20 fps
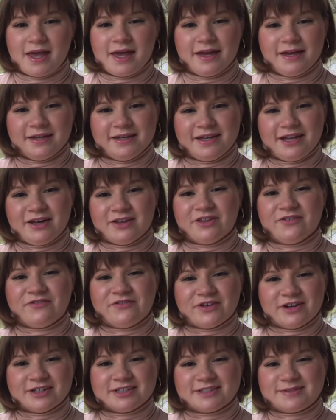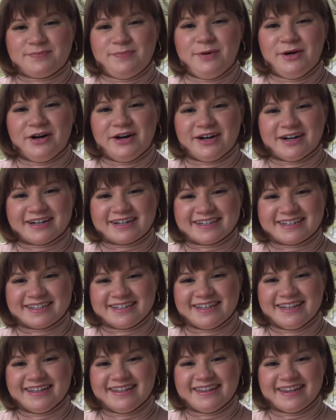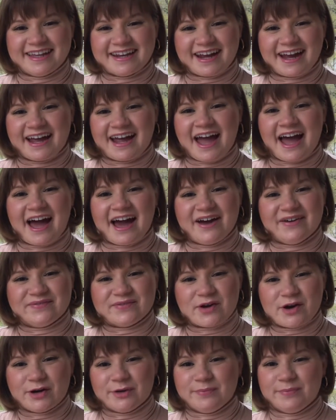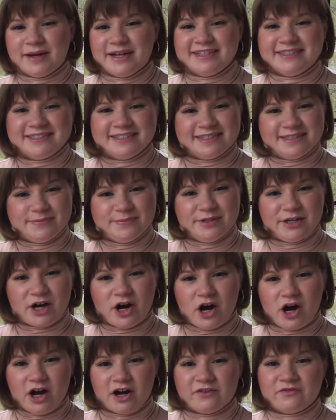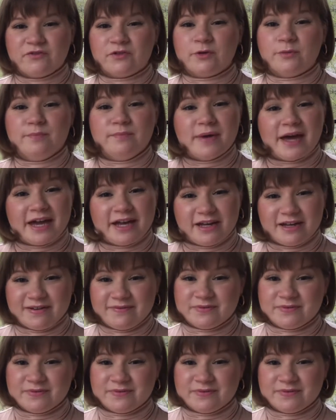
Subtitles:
Now the first book that I have on my TBR for May of